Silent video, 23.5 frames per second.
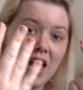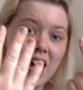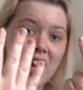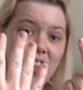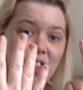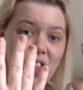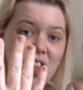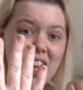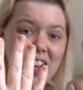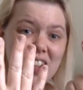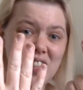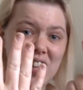
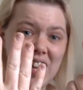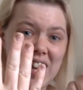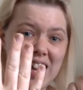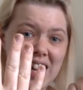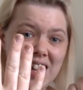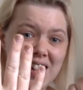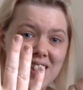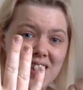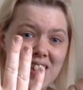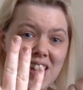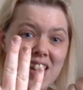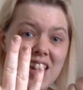That
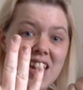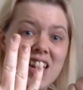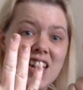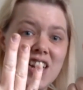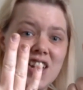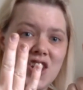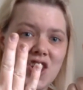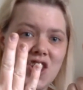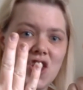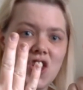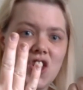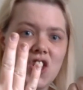is
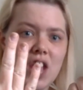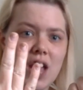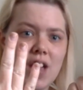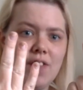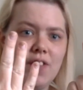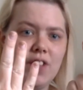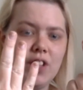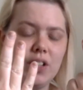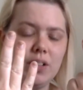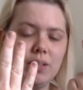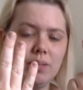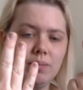
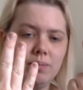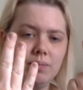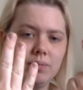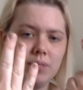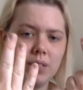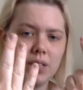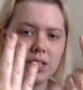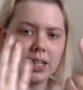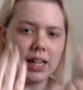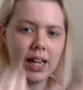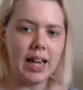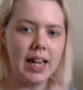7,
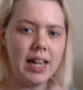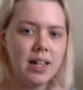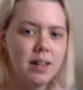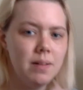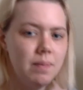okay?